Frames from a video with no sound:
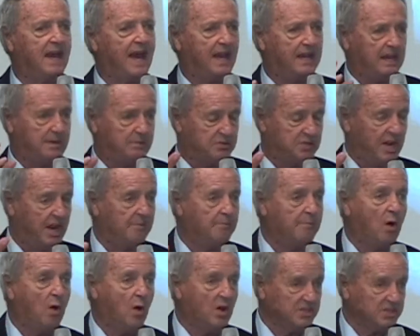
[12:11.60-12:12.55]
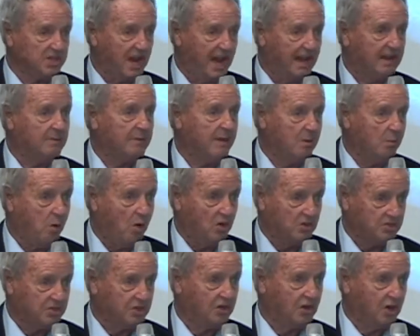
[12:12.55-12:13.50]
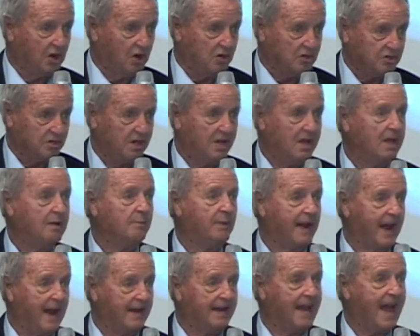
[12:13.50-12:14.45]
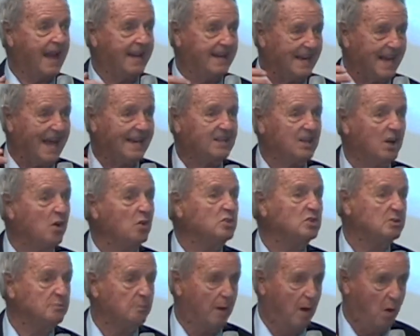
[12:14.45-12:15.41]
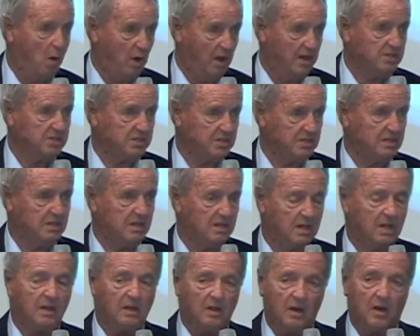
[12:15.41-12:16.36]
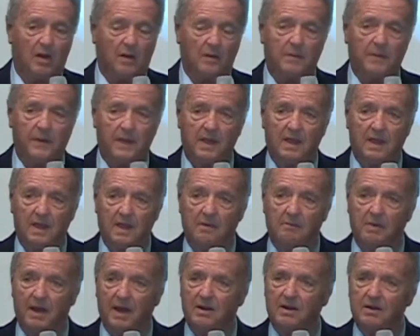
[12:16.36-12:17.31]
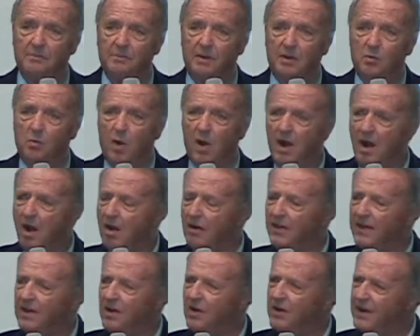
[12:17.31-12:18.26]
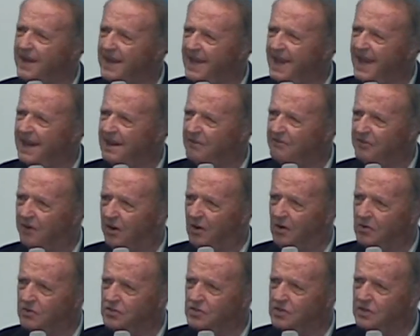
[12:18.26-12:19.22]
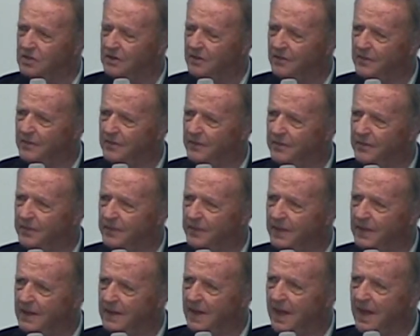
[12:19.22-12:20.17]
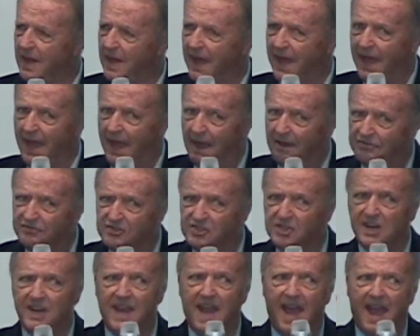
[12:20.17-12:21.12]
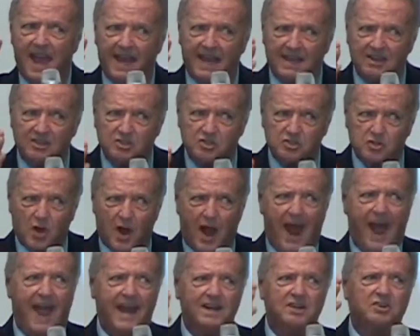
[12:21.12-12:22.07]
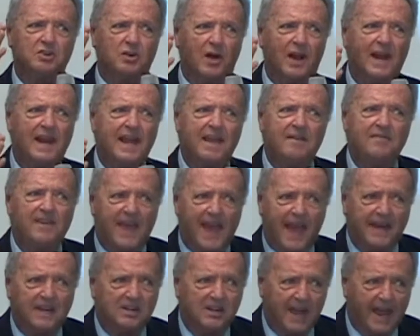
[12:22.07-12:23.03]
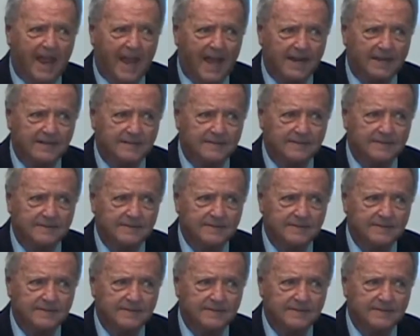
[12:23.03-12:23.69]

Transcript: I keep saying boys now, it could be boys and girls, but I coached boys, you know. But where are they going to get it, folks? FCA is trying to alleviate that.